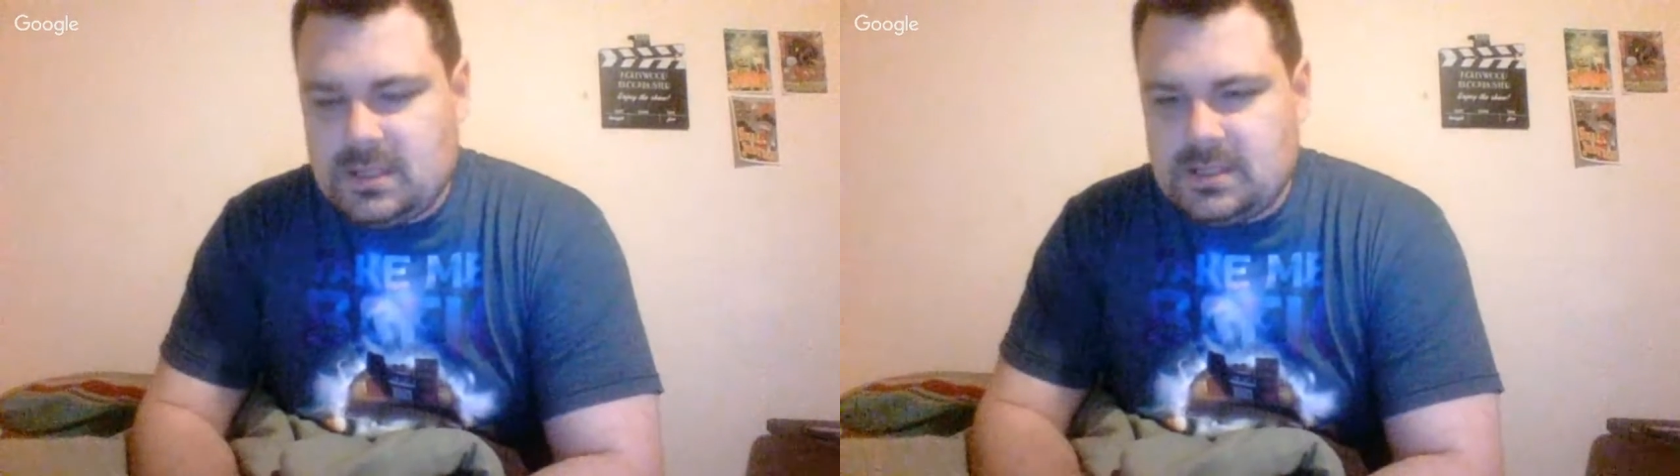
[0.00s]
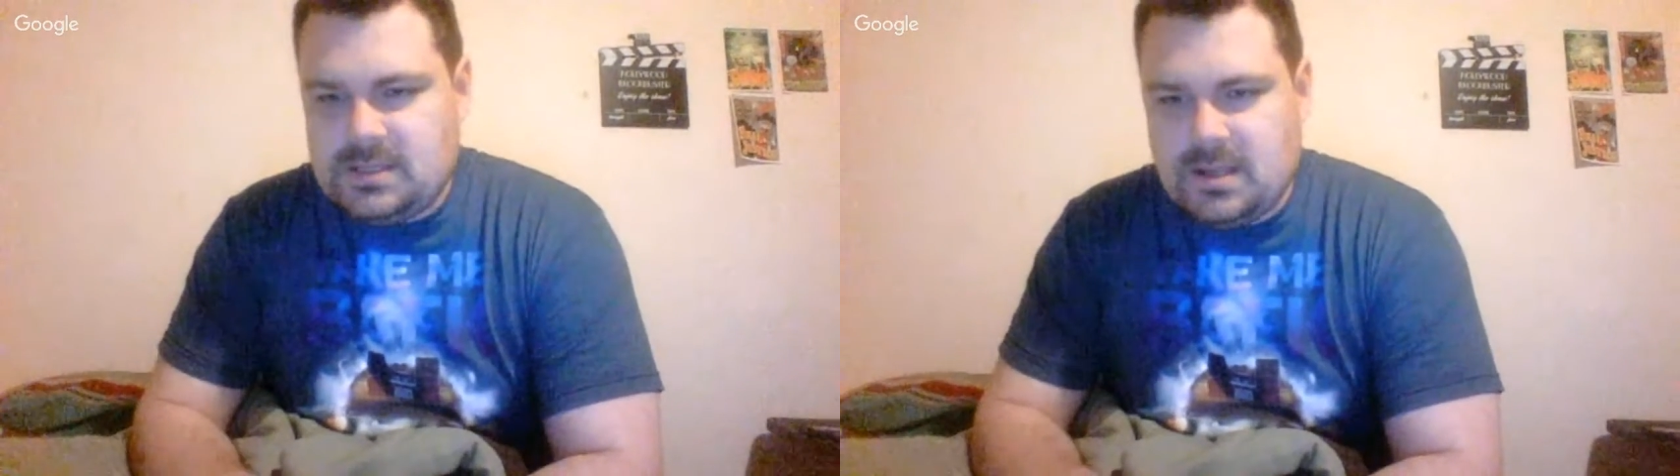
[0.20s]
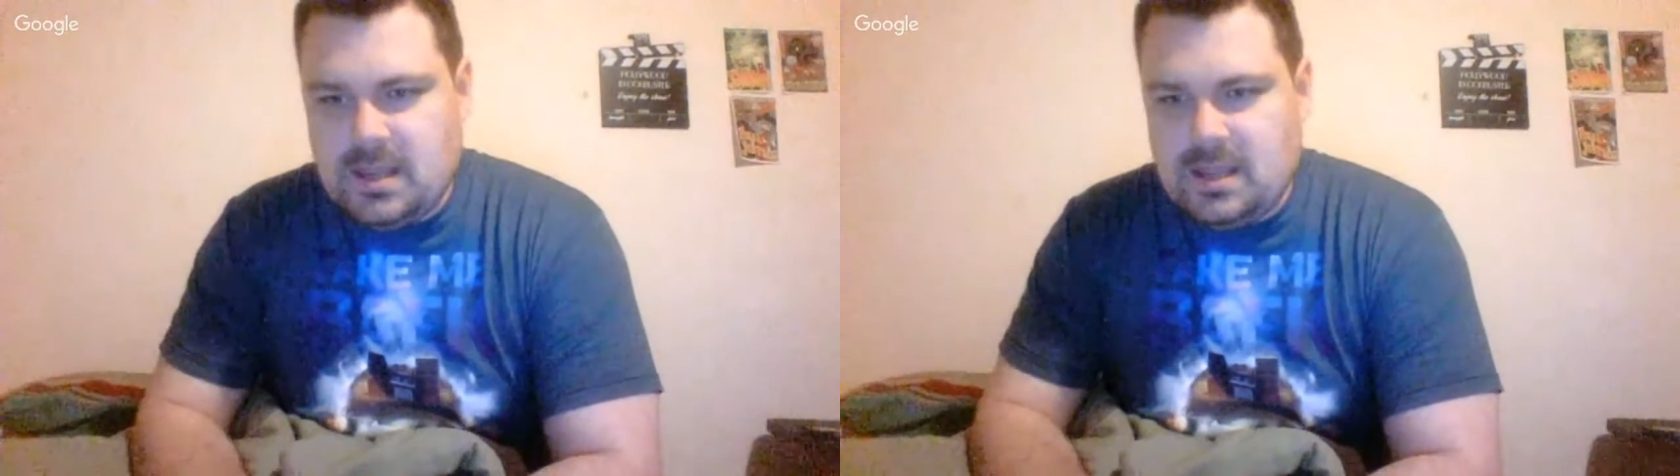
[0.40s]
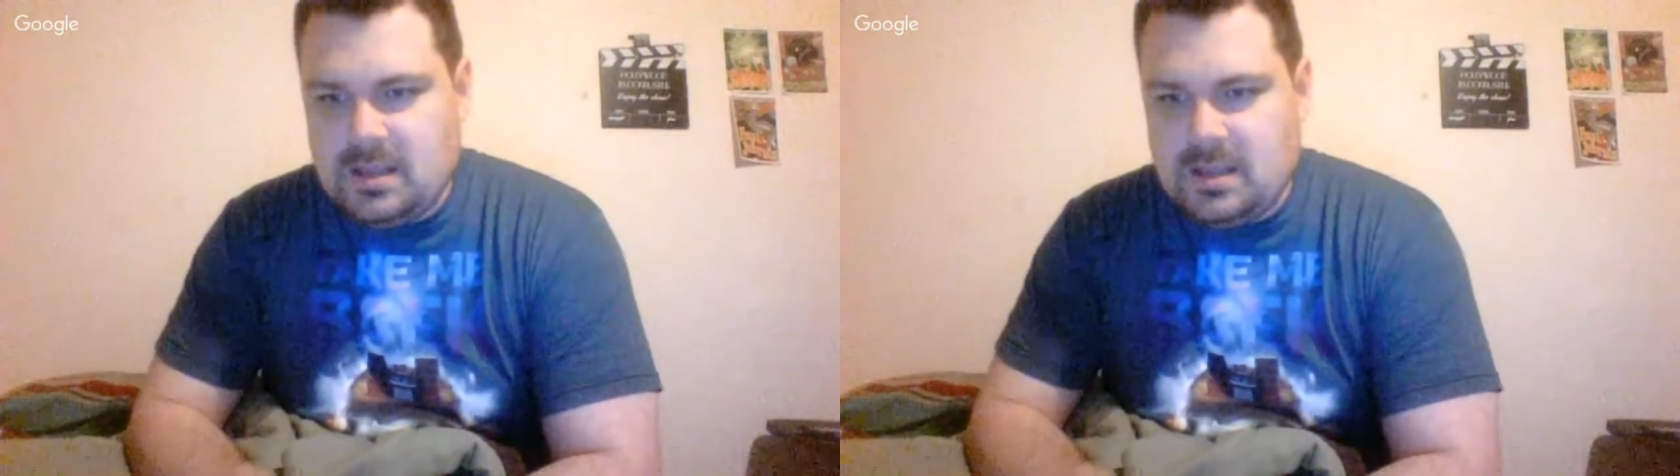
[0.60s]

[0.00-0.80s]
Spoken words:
done eating.